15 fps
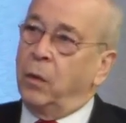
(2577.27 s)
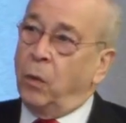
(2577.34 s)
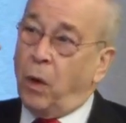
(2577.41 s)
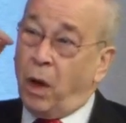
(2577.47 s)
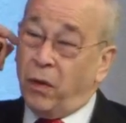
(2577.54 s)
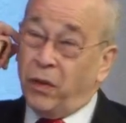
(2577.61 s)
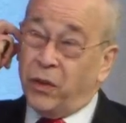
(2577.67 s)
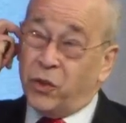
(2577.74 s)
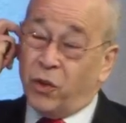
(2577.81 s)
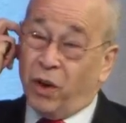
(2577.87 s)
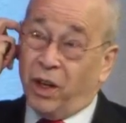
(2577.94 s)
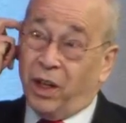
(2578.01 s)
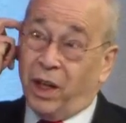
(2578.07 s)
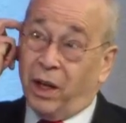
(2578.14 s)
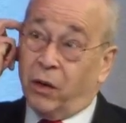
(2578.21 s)
On the
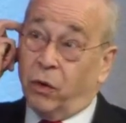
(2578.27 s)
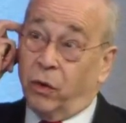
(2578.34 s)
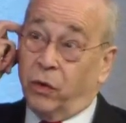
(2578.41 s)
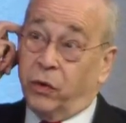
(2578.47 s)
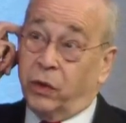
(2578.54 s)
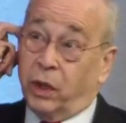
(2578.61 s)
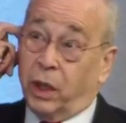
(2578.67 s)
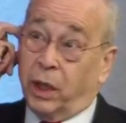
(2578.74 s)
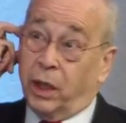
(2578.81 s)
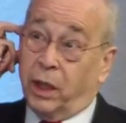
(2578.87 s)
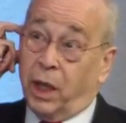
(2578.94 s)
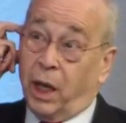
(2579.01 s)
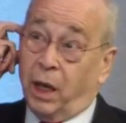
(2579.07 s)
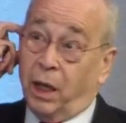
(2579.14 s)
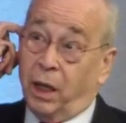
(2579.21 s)
trilateral side,
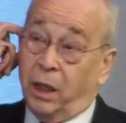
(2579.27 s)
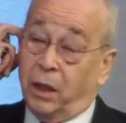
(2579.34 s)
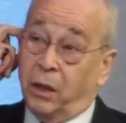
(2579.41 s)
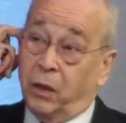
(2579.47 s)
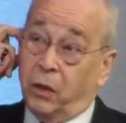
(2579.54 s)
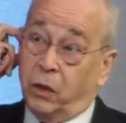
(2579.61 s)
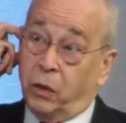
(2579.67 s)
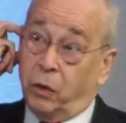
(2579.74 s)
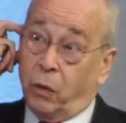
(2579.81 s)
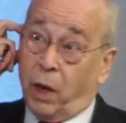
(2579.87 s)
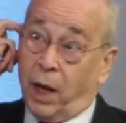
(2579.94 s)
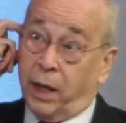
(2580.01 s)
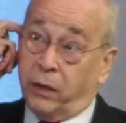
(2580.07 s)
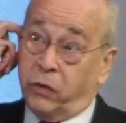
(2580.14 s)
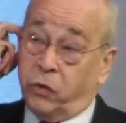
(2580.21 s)
you know,
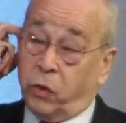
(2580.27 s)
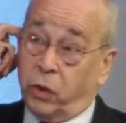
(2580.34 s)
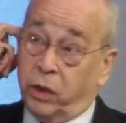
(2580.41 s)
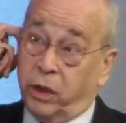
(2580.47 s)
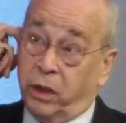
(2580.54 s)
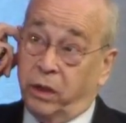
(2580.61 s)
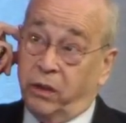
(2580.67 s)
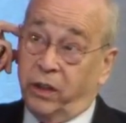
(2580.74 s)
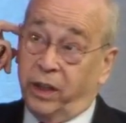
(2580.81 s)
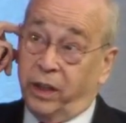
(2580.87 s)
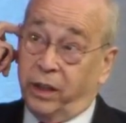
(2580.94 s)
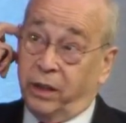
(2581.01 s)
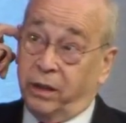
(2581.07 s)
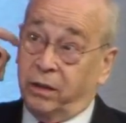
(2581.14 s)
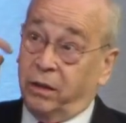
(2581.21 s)
I started hearing